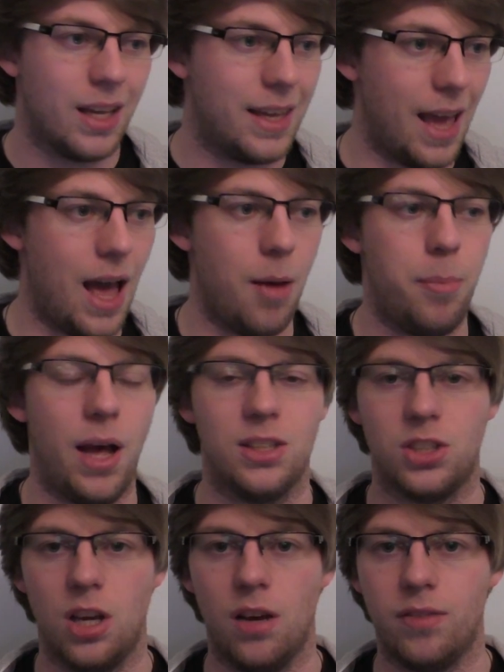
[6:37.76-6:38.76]
get a better
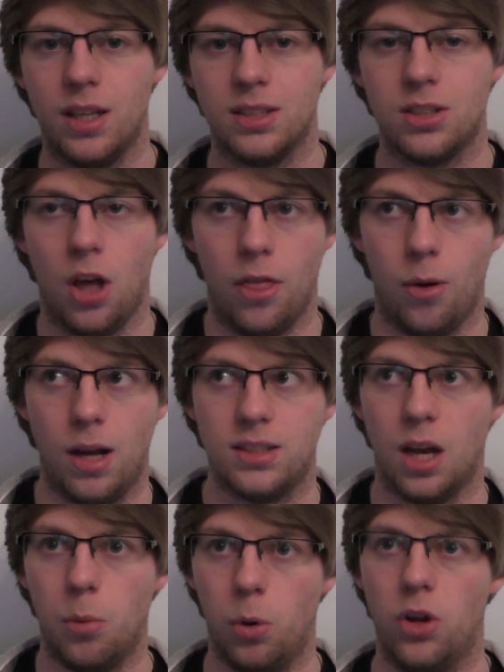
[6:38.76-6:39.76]
service. Otherwise
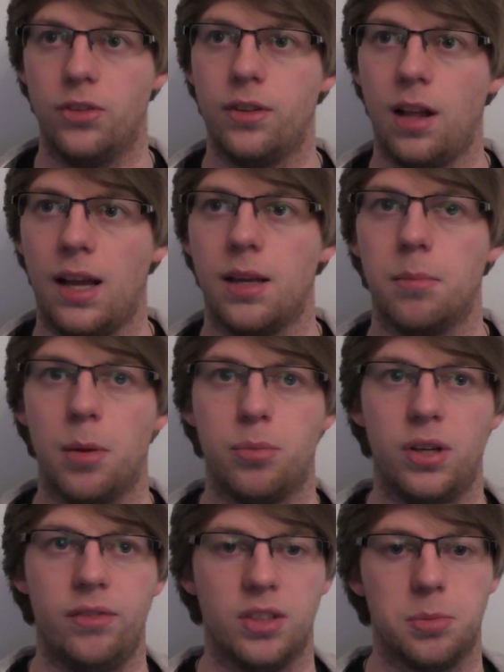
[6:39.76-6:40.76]
I would, like in my
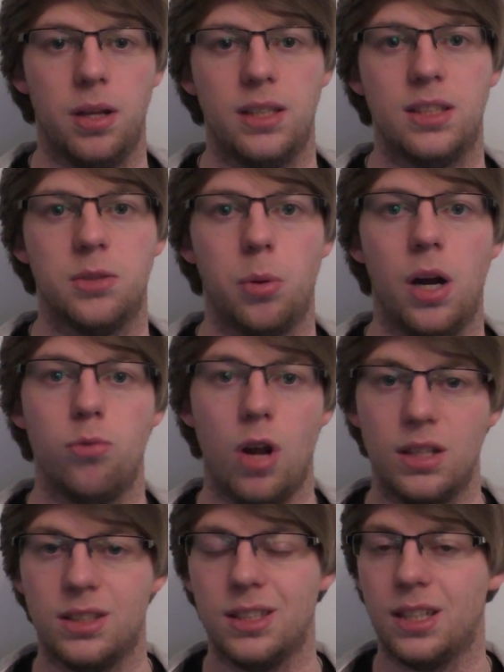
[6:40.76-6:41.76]
previous places where I
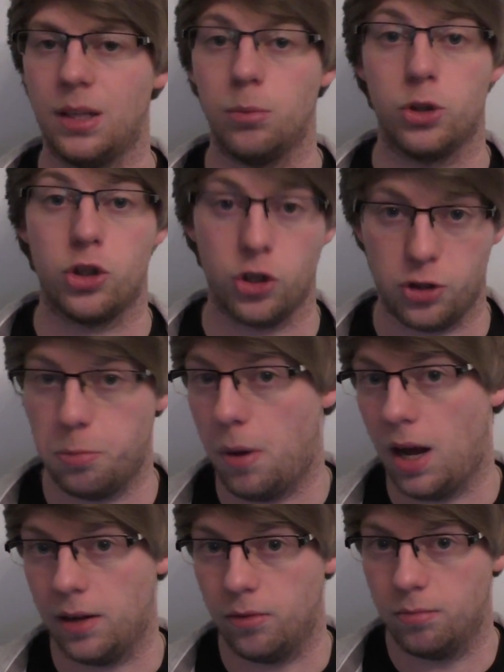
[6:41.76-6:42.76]
rented and it was just
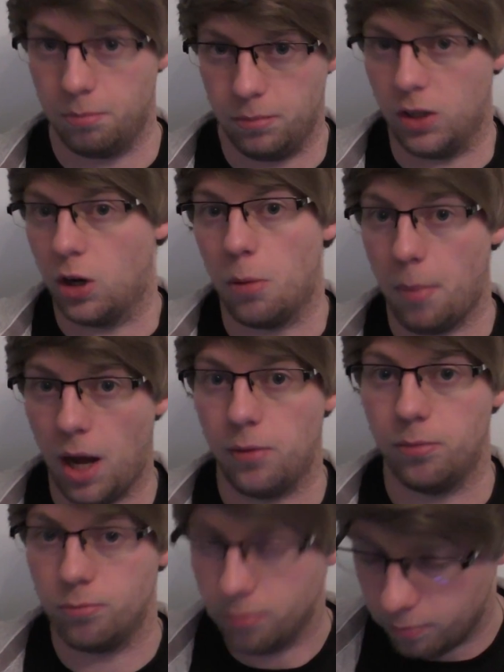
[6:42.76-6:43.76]
my, my
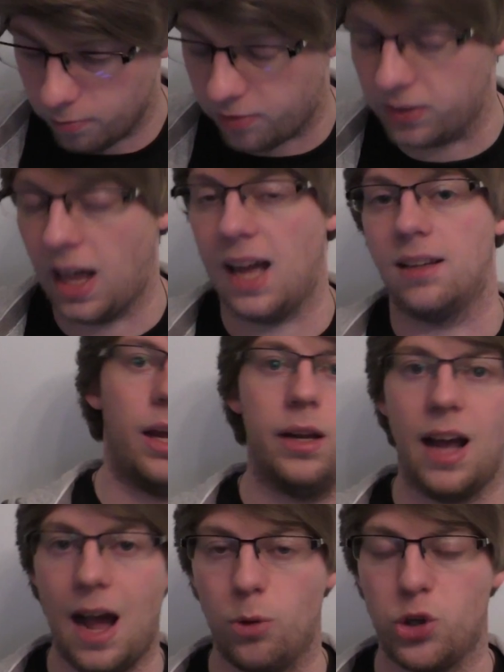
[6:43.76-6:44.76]
flat
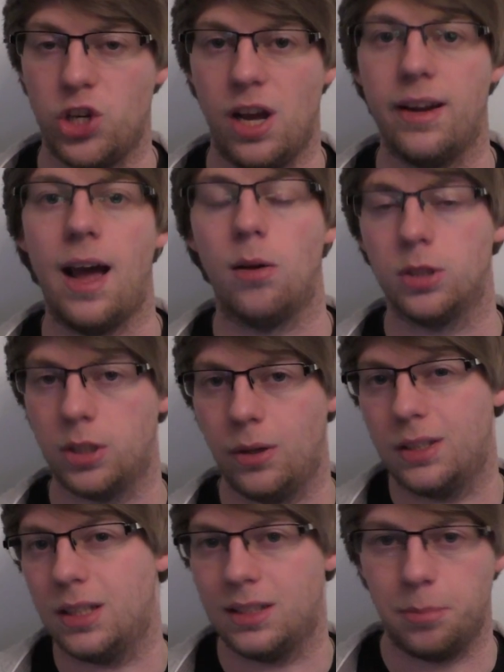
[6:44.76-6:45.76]
in a house share now, so
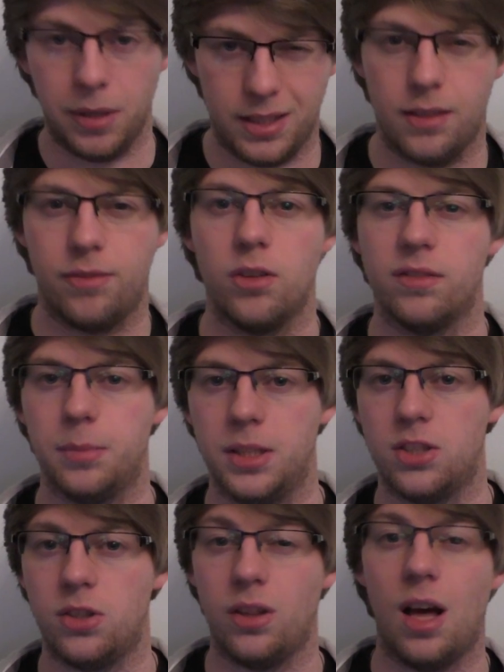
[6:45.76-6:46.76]
it's a bit difficult for me
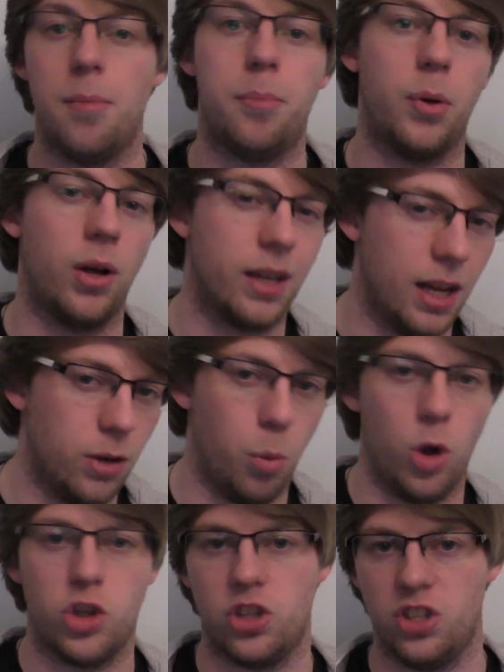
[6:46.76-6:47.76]
to do that, but kind of
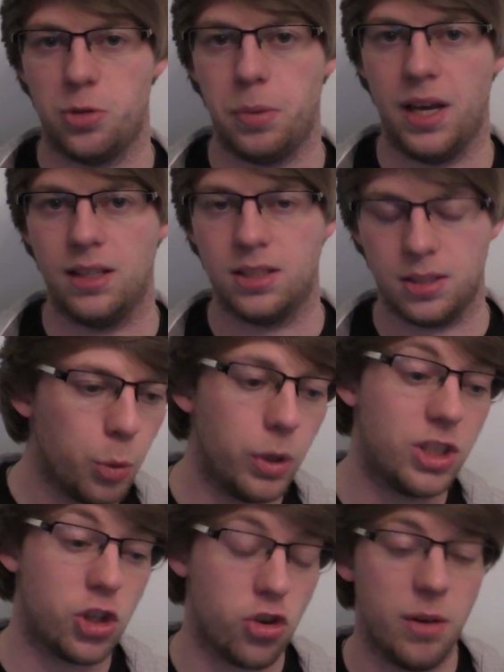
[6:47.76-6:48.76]
watch the space.
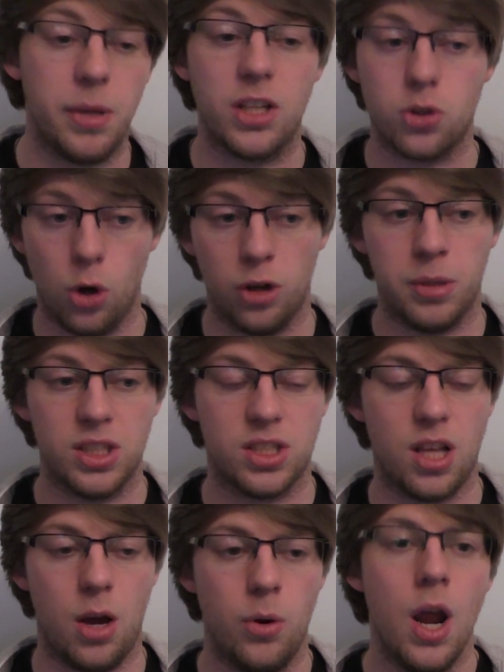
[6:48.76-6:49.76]
With streaming tournaments
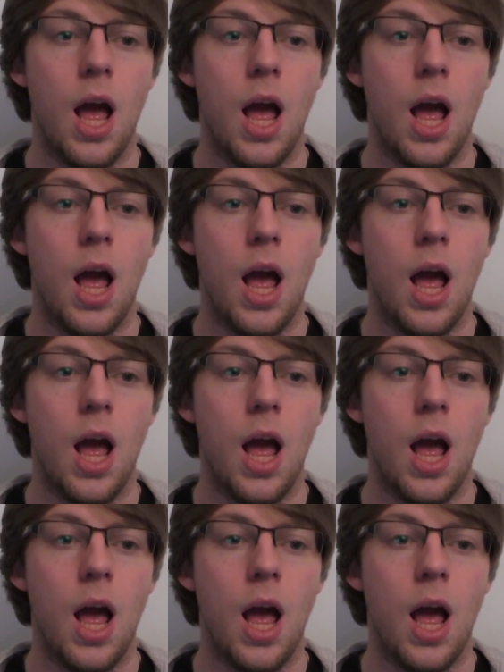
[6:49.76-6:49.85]
though,